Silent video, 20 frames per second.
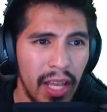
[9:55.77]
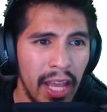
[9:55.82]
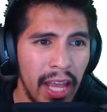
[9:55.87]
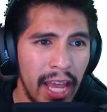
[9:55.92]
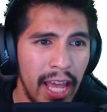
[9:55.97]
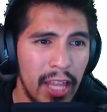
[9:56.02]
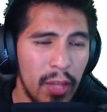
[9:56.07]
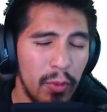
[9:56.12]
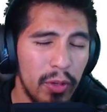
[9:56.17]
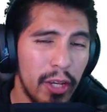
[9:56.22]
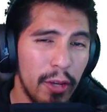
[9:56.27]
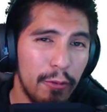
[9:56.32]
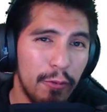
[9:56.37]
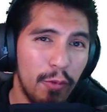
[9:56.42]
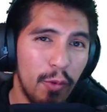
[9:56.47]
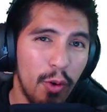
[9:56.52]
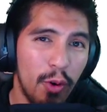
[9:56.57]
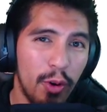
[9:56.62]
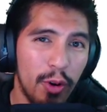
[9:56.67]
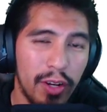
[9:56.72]
and then we get
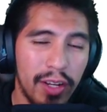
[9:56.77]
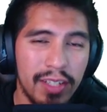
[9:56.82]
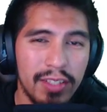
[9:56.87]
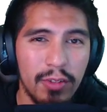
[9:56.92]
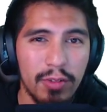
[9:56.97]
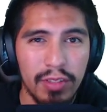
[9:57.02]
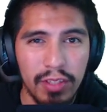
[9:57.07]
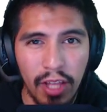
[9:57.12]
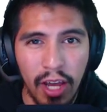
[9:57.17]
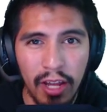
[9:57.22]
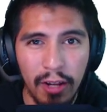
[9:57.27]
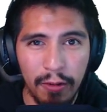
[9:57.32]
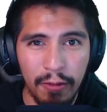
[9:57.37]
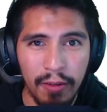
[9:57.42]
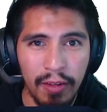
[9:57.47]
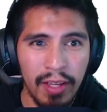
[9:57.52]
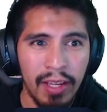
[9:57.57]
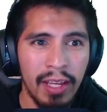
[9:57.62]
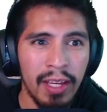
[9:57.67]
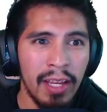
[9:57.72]
4 because there's not a
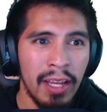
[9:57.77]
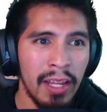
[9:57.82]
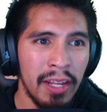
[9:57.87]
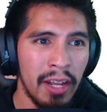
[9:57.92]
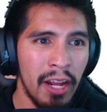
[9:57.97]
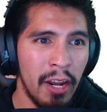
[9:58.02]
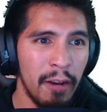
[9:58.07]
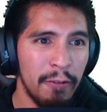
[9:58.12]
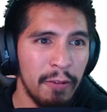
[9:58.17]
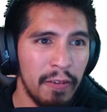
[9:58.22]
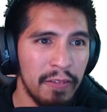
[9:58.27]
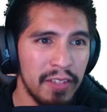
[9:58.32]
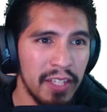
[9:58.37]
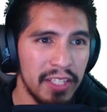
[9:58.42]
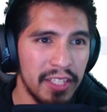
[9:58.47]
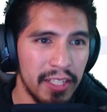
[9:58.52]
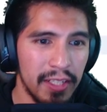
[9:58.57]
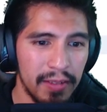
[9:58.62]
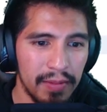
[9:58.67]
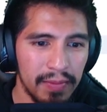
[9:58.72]
5th
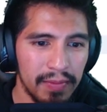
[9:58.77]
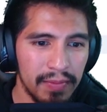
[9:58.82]
digit.